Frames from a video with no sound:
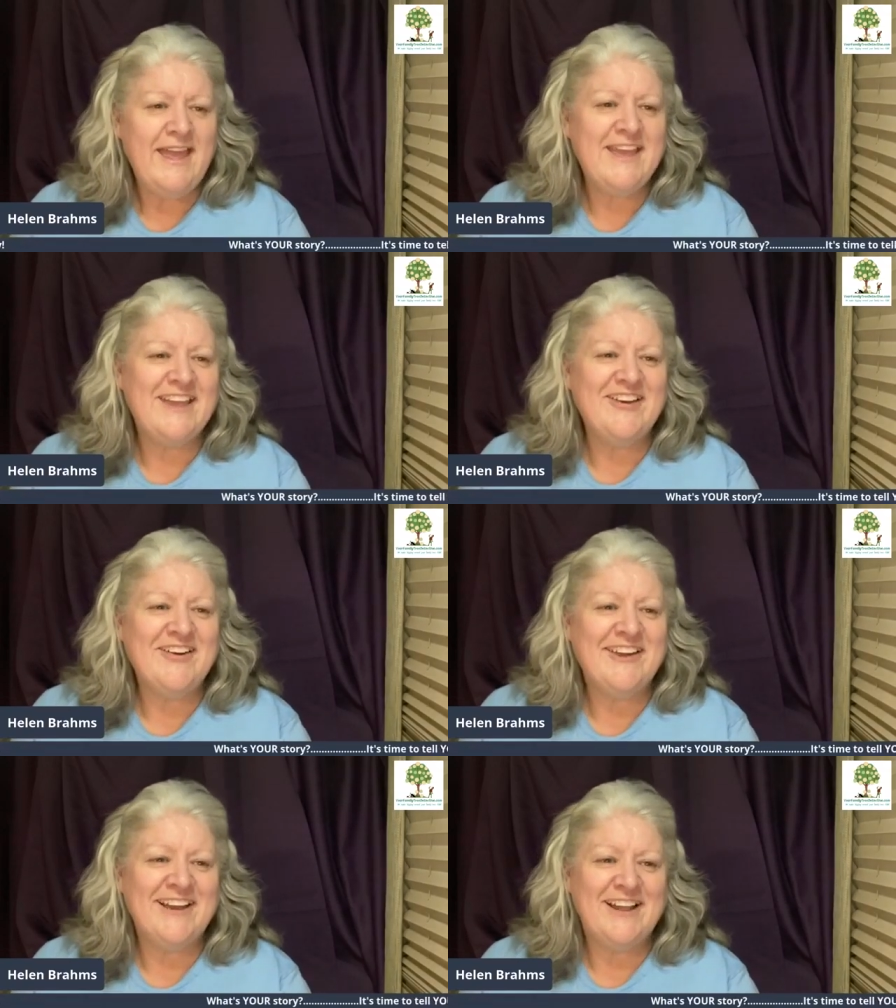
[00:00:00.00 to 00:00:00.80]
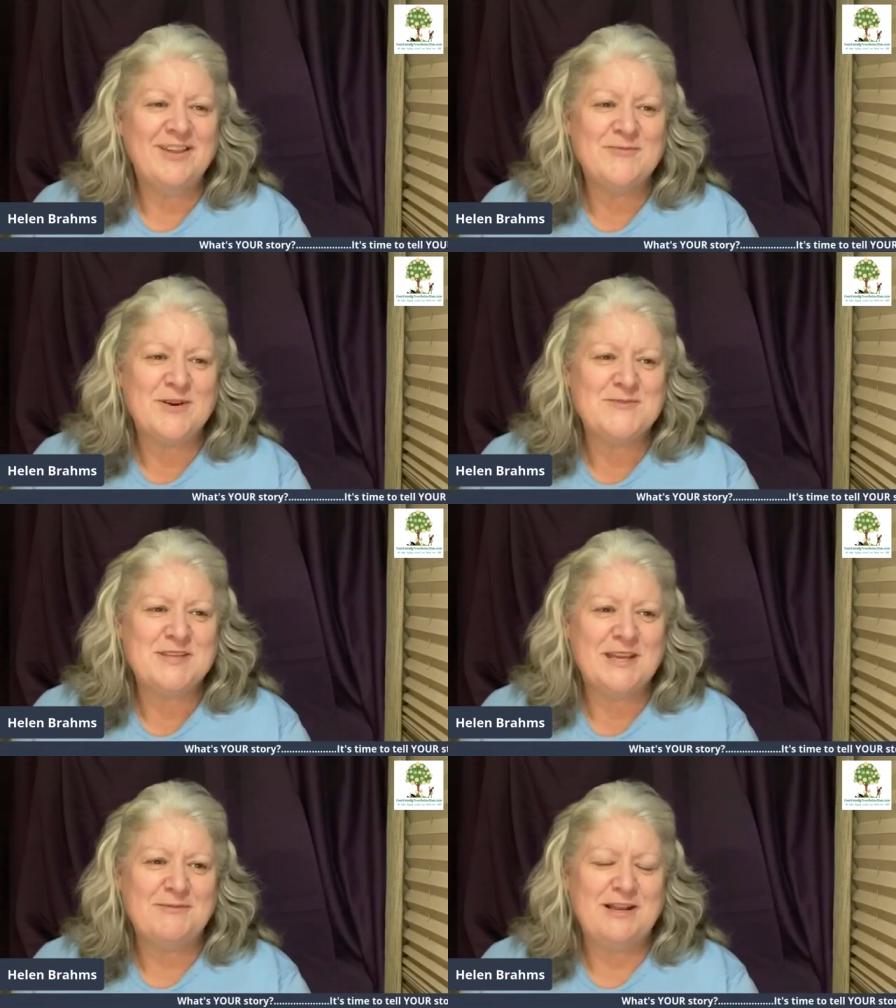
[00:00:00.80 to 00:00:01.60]
kia ora, Helen Broms
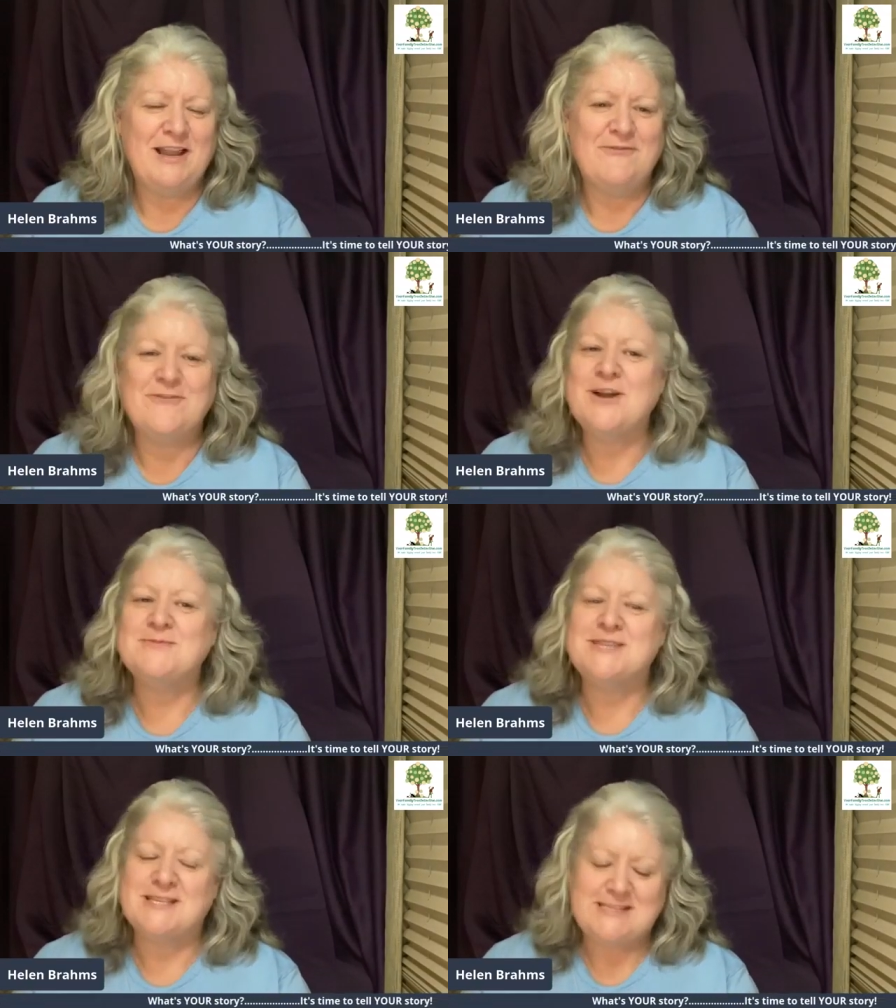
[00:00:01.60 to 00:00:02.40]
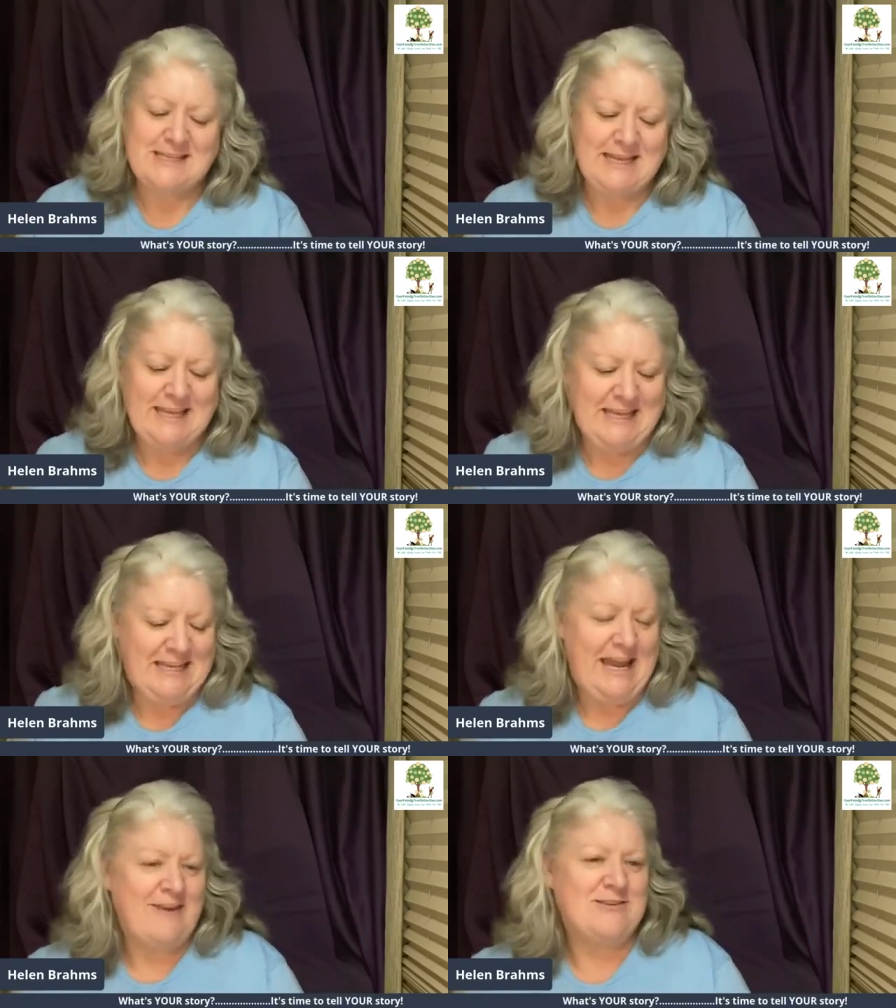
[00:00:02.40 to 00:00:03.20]
here, coming to you live from Sun City
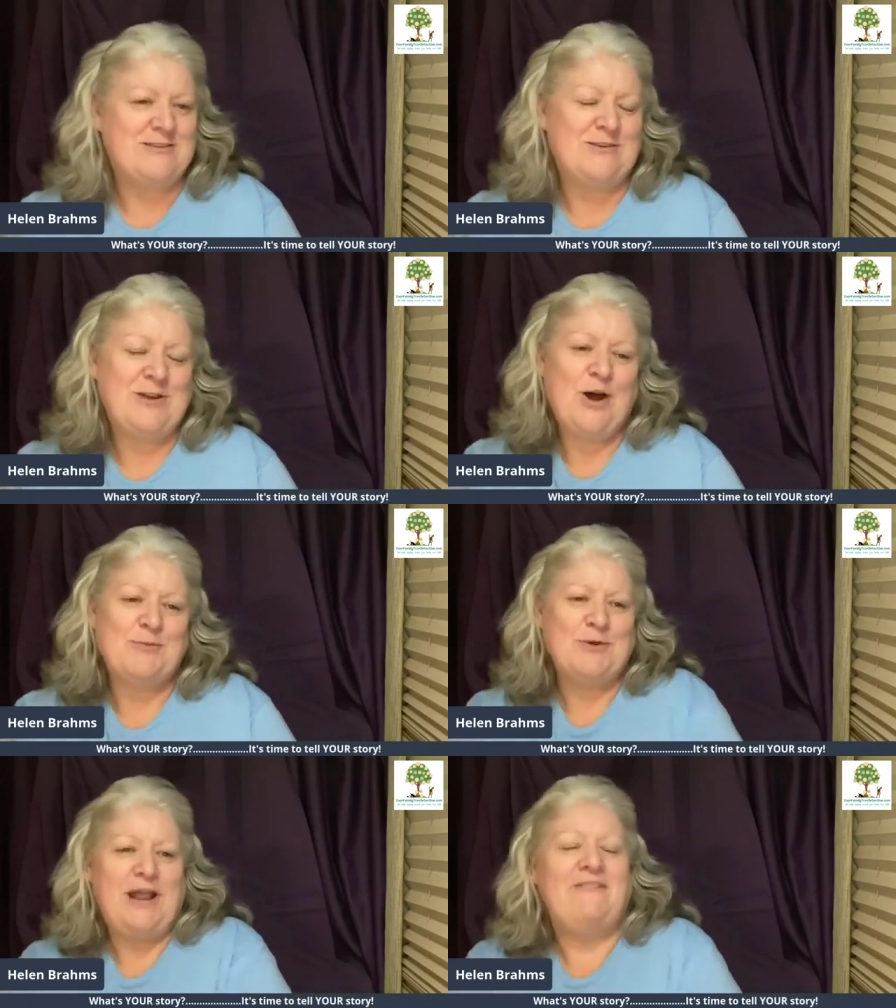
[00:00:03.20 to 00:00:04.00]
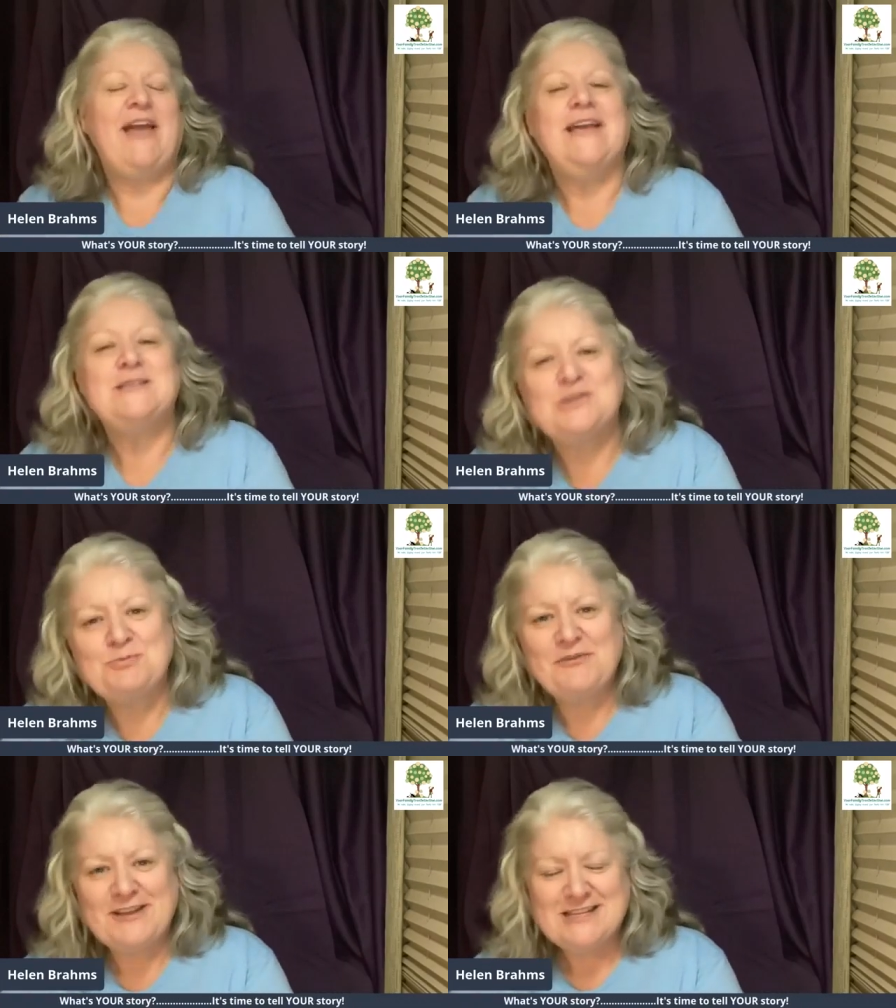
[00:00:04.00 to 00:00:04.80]
in Arizona. Hope you're having a
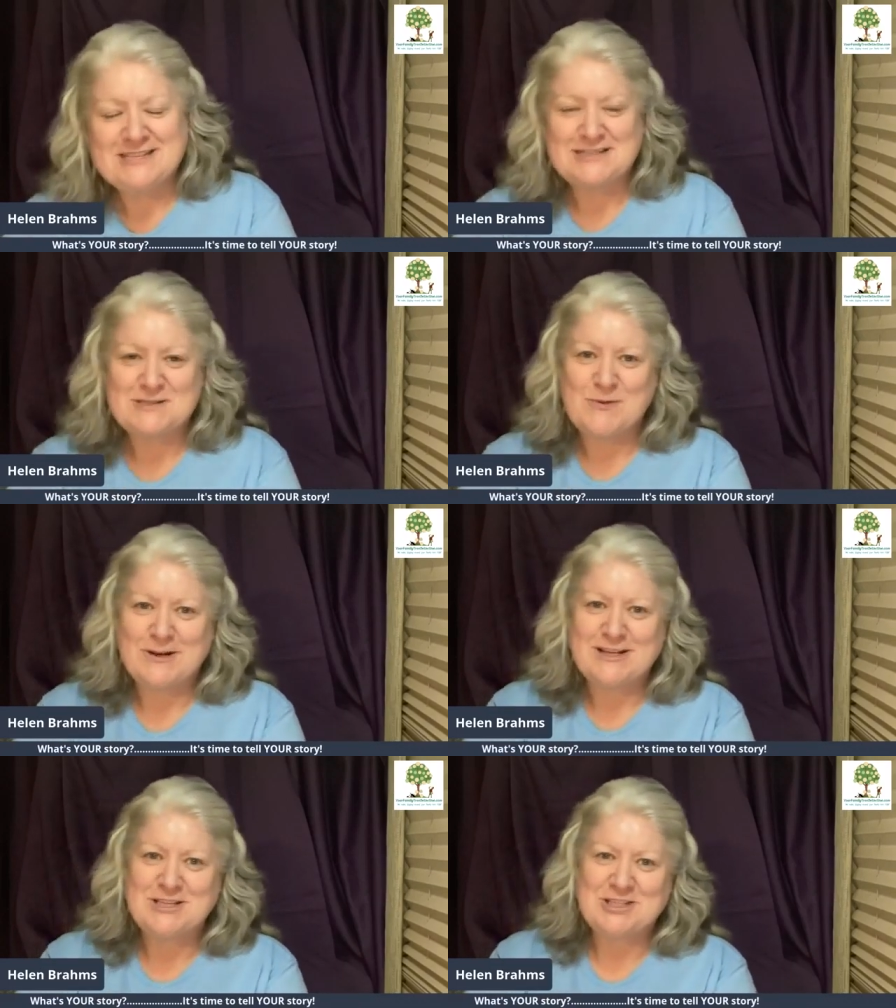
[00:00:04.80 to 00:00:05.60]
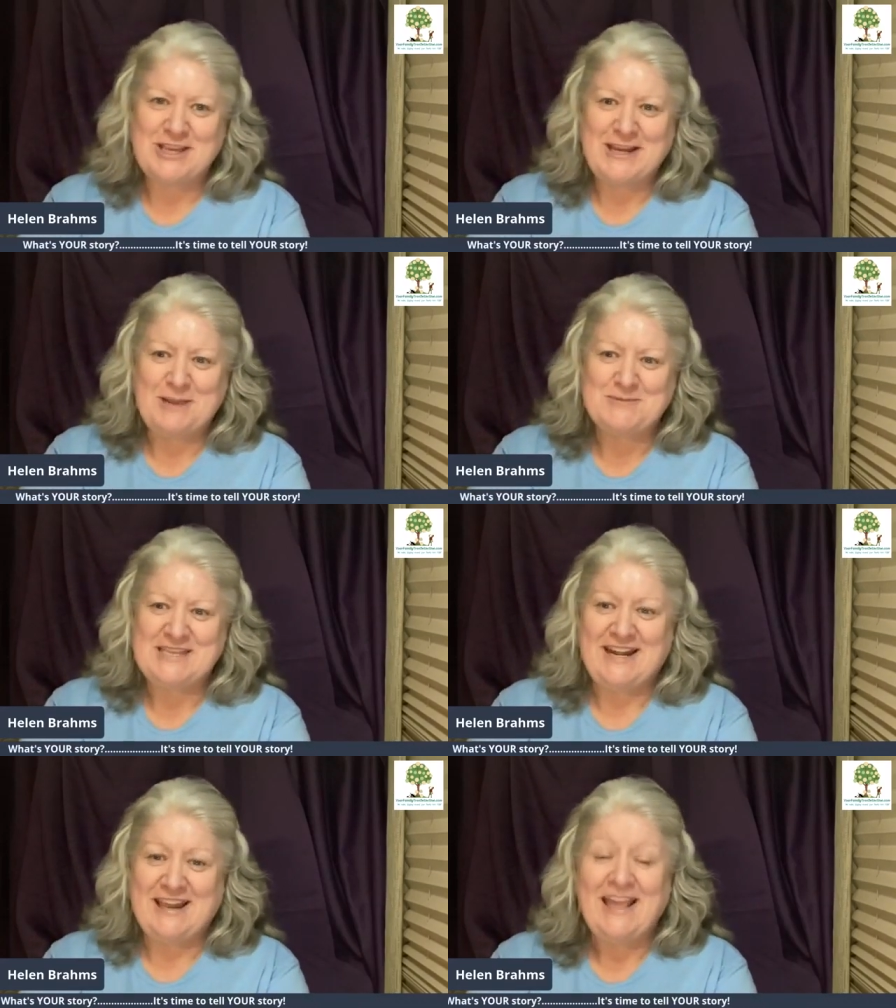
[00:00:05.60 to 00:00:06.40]
super fantastic, sparkling Shake It Up
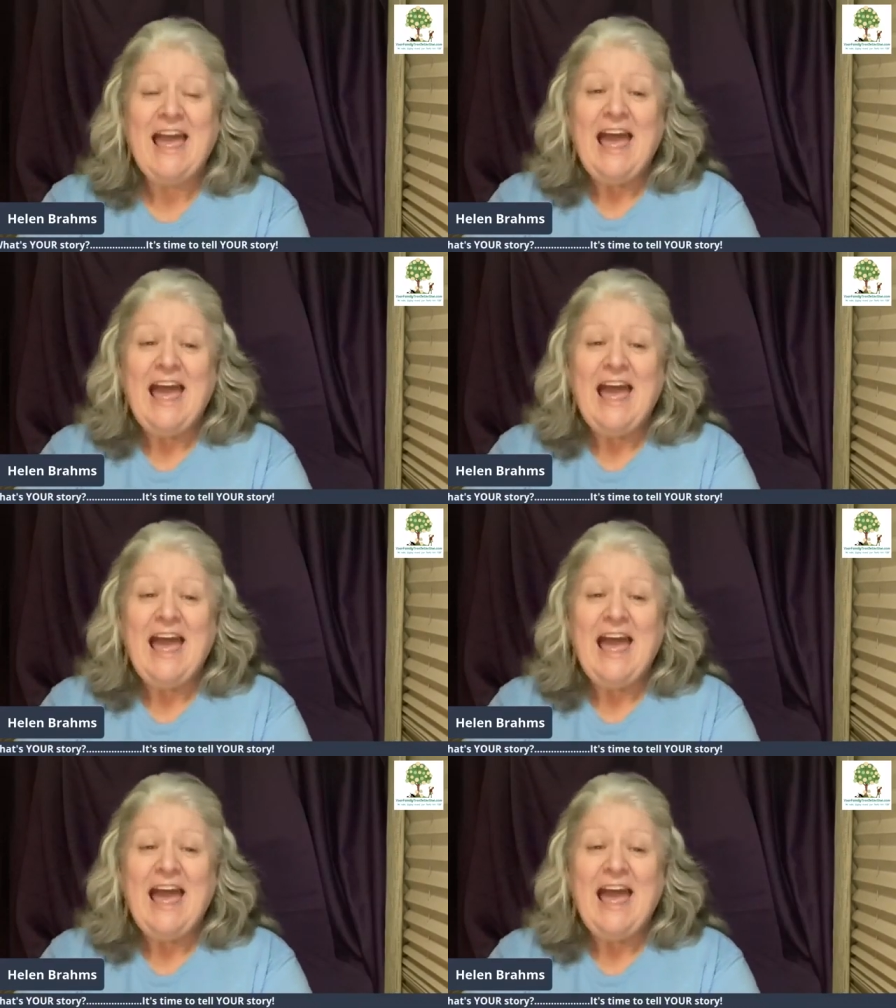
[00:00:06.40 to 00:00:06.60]
Saturday.